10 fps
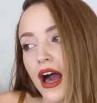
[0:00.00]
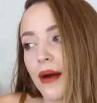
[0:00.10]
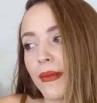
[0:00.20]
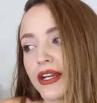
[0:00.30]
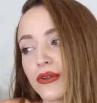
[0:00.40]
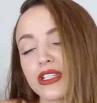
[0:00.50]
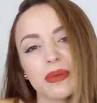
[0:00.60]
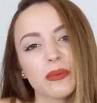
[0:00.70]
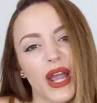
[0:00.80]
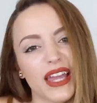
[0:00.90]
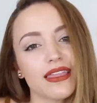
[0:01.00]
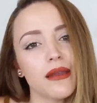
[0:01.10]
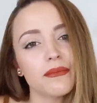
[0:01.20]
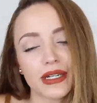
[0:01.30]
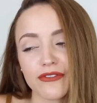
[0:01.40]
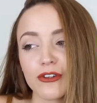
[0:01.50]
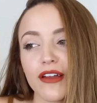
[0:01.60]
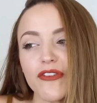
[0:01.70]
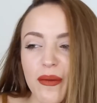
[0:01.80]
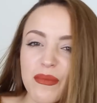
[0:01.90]
Um, I know some people hate them, but if you
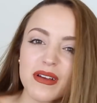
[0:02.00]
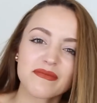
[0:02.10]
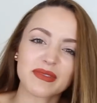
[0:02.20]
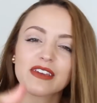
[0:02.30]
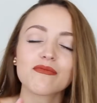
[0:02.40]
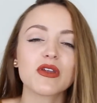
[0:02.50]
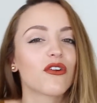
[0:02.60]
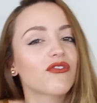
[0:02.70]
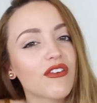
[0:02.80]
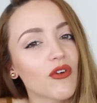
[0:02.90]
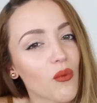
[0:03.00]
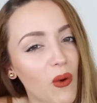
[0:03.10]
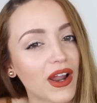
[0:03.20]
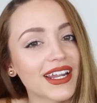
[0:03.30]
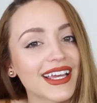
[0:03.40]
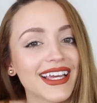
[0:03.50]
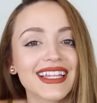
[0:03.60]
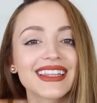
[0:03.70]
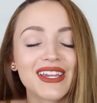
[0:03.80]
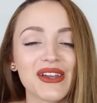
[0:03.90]
love them, leave me your favorite one.
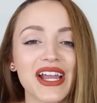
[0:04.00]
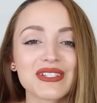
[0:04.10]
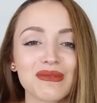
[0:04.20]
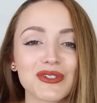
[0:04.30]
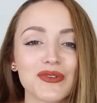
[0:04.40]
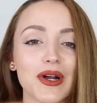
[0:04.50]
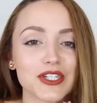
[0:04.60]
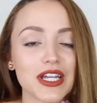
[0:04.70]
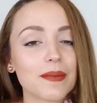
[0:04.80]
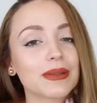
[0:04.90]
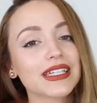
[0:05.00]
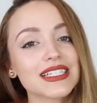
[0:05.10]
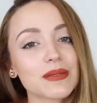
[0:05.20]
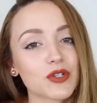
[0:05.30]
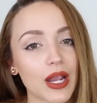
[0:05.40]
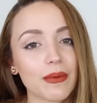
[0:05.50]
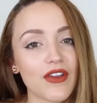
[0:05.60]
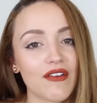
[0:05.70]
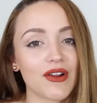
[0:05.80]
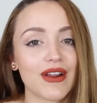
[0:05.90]
Thank you guys so much for watching. Please subscribe if
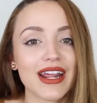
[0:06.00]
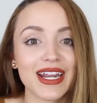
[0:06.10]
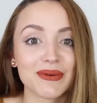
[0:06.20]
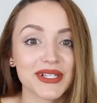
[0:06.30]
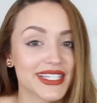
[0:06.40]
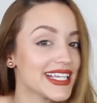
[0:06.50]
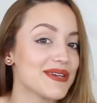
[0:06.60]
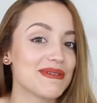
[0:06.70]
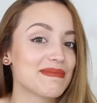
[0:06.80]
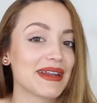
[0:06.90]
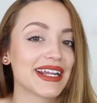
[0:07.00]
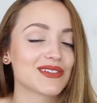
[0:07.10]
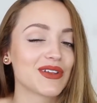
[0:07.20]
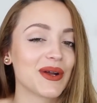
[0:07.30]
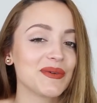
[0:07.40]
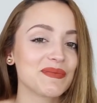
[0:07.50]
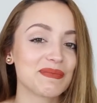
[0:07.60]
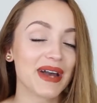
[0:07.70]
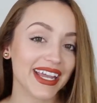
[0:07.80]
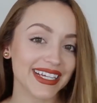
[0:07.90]
you haven't already, and I will see you in my next video.
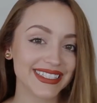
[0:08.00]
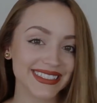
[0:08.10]
Bye!